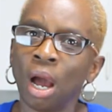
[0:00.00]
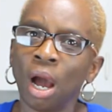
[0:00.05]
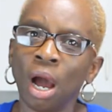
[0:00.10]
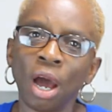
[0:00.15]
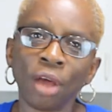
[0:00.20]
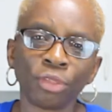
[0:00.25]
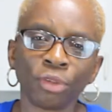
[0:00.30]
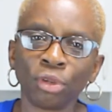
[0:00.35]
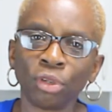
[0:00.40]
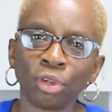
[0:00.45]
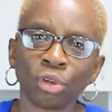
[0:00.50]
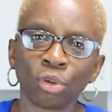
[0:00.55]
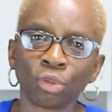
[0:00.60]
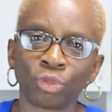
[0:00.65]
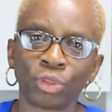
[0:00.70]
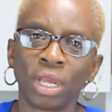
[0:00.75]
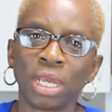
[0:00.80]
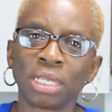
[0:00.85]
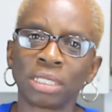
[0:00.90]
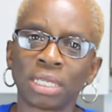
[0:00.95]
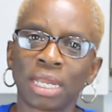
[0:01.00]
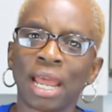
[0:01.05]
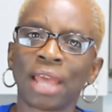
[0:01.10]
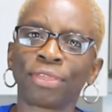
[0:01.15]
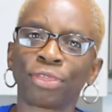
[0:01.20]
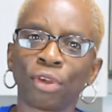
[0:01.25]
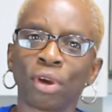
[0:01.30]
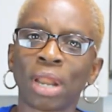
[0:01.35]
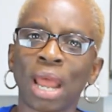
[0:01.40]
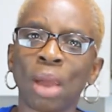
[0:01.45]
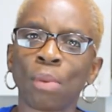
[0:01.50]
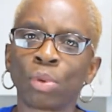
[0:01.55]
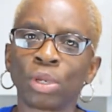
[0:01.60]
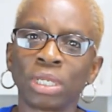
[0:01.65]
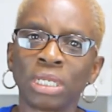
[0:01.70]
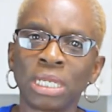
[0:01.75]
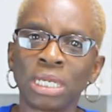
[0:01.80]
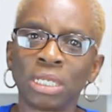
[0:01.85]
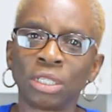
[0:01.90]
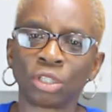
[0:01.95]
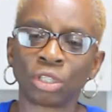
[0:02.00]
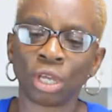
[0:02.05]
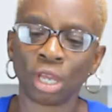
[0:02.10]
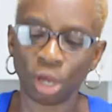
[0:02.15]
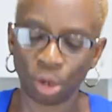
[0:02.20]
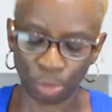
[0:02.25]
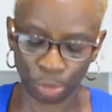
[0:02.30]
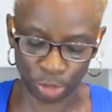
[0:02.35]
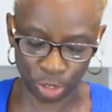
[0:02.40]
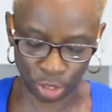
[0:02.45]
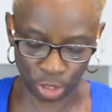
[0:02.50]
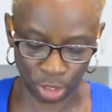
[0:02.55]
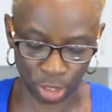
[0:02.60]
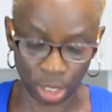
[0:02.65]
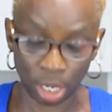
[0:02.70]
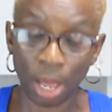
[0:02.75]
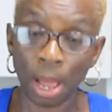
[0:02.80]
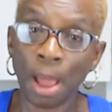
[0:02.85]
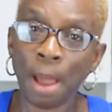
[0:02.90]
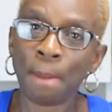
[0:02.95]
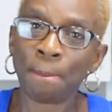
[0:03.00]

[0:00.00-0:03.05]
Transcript: other little things that I thought I would need to help cook.